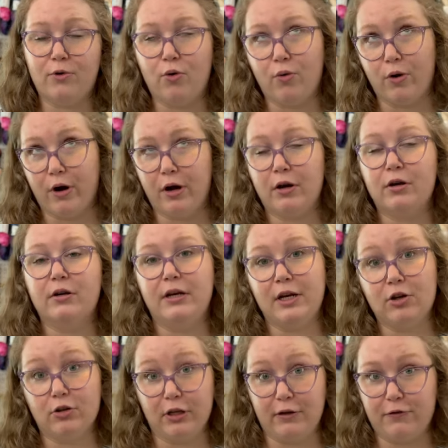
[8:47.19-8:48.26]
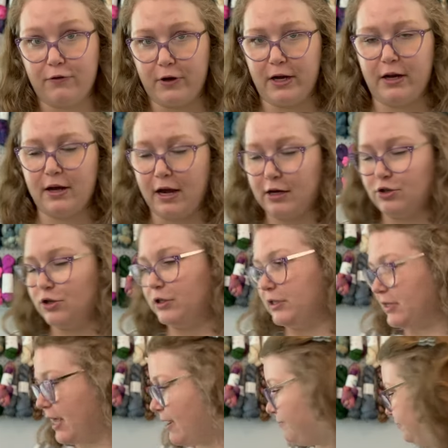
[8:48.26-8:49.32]
or nearly free, I should
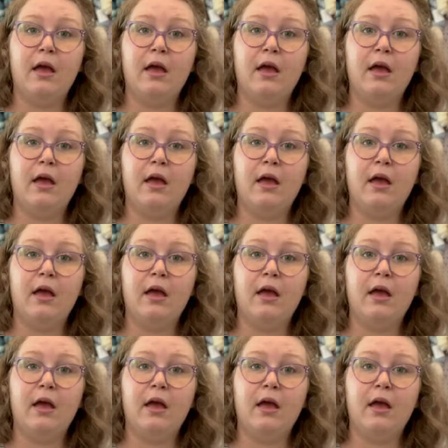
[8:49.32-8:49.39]
say.